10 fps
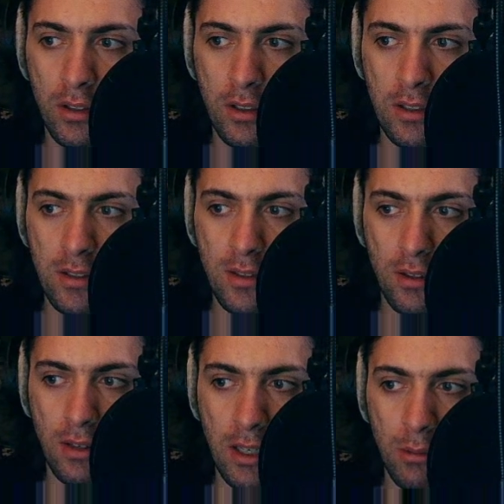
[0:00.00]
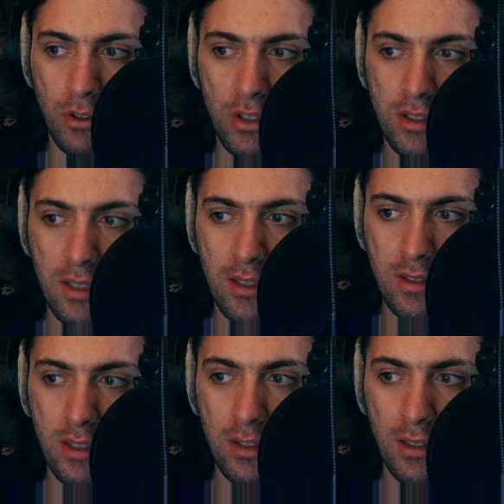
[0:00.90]
So I will just test
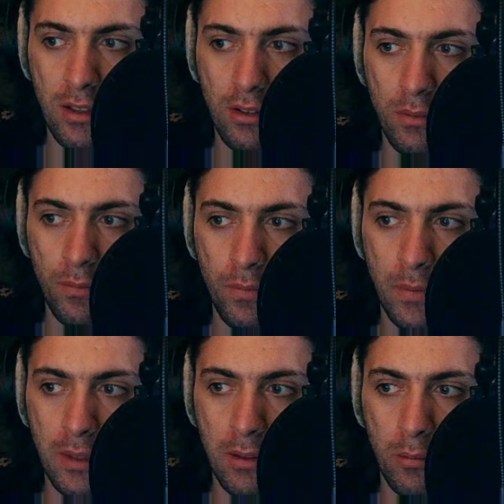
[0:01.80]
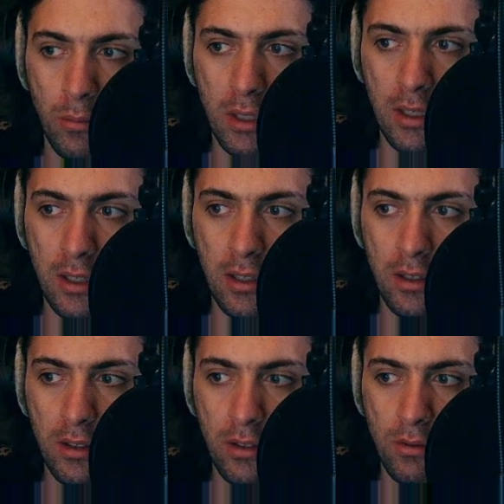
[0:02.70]
that now
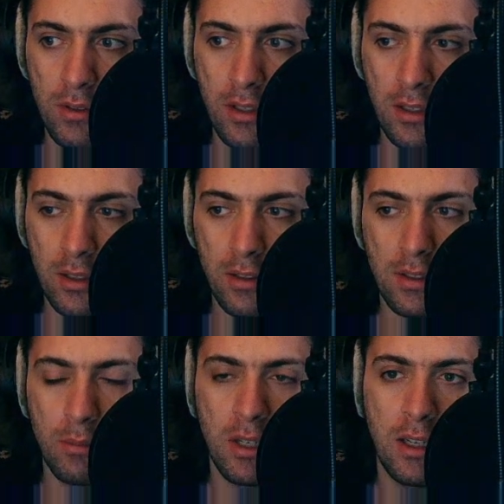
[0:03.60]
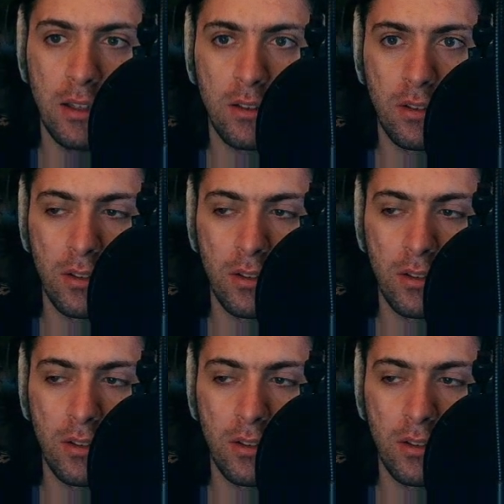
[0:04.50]
by using some Hihat.